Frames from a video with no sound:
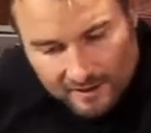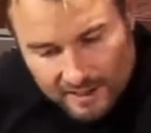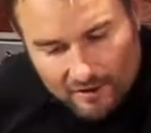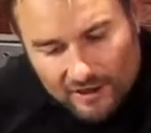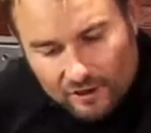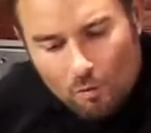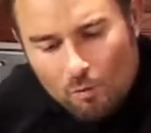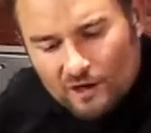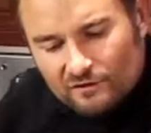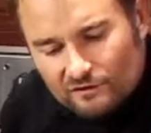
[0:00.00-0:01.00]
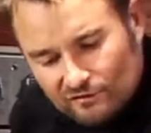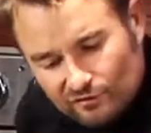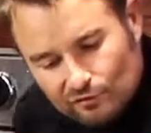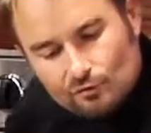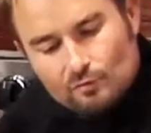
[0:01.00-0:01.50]
Now I don't want
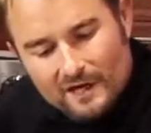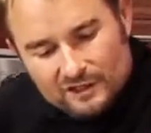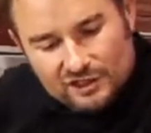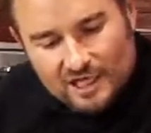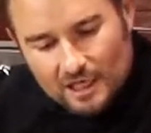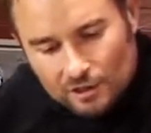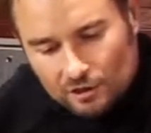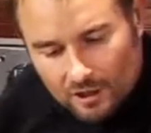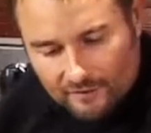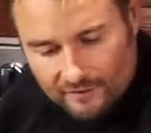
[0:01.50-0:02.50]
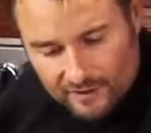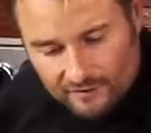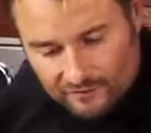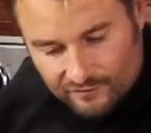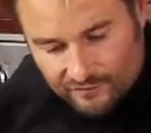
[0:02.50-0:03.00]
too much color on
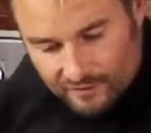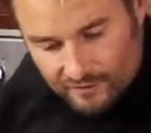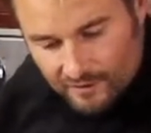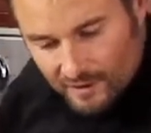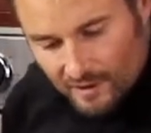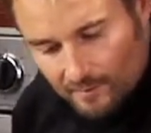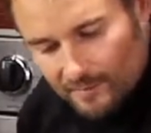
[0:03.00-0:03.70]
this